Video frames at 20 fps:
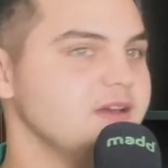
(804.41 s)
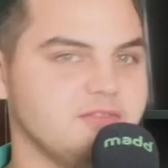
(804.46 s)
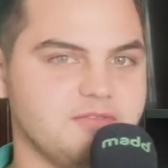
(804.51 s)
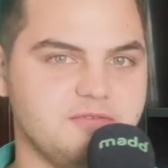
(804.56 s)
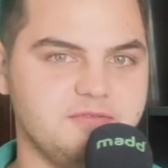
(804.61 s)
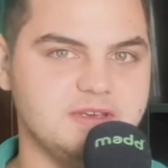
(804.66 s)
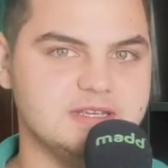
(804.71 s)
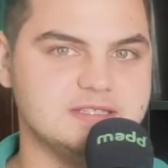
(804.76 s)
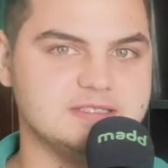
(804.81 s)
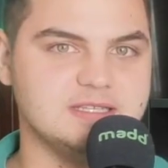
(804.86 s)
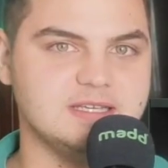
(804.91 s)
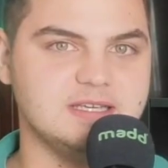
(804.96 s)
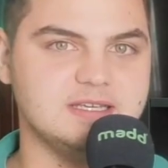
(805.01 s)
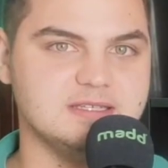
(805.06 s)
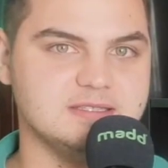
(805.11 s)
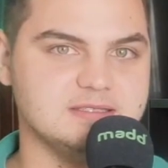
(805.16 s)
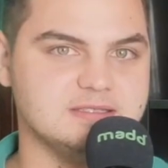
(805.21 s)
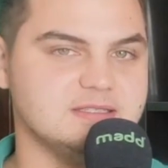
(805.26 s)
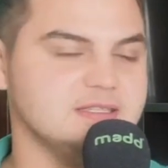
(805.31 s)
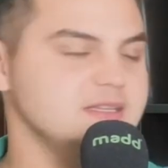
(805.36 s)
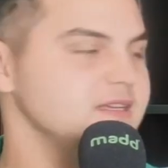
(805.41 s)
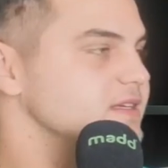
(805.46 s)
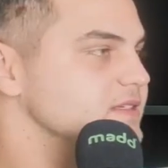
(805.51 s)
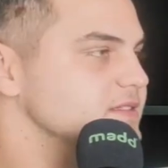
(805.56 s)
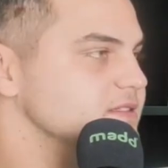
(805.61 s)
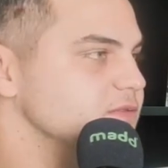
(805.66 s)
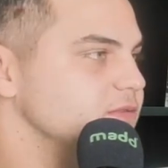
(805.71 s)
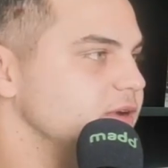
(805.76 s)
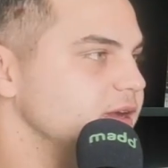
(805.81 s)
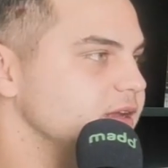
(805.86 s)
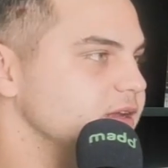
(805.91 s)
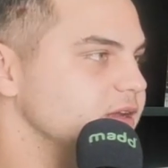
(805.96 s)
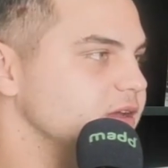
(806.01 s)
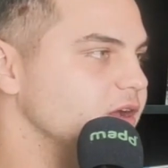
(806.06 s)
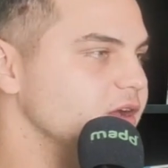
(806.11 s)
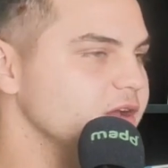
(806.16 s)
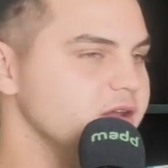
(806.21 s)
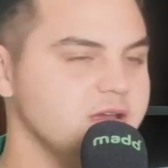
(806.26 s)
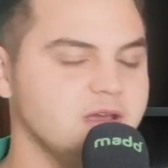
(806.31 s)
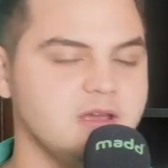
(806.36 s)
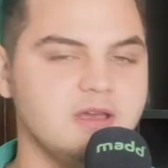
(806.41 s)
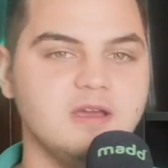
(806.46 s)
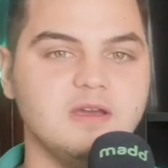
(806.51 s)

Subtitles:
fixing is the way to go.